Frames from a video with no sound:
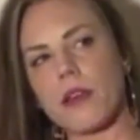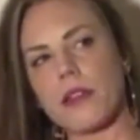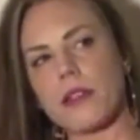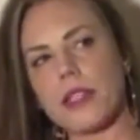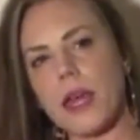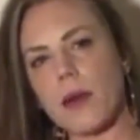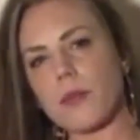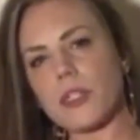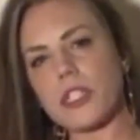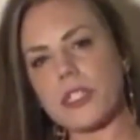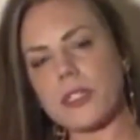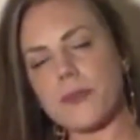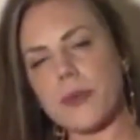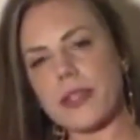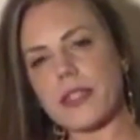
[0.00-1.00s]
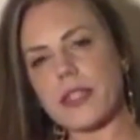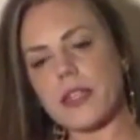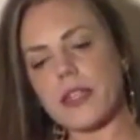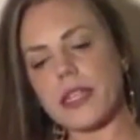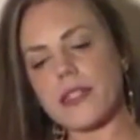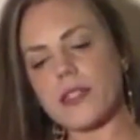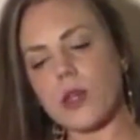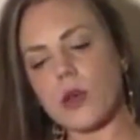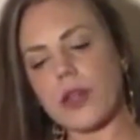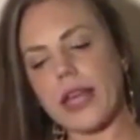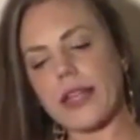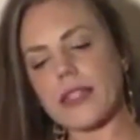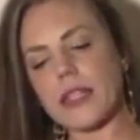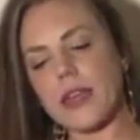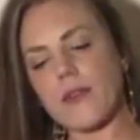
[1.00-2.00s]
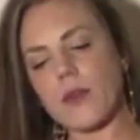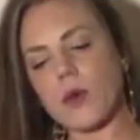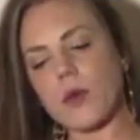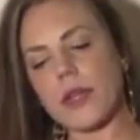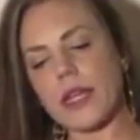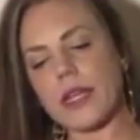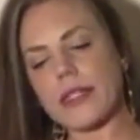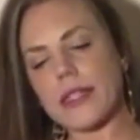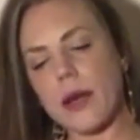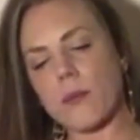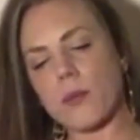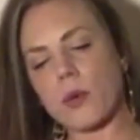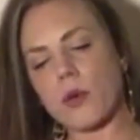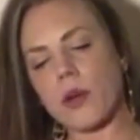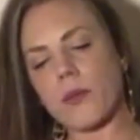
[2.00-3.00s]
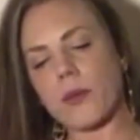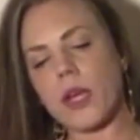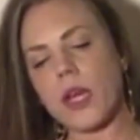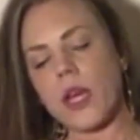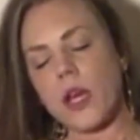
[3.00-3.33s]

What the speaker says: damages basically. So like to give you an example,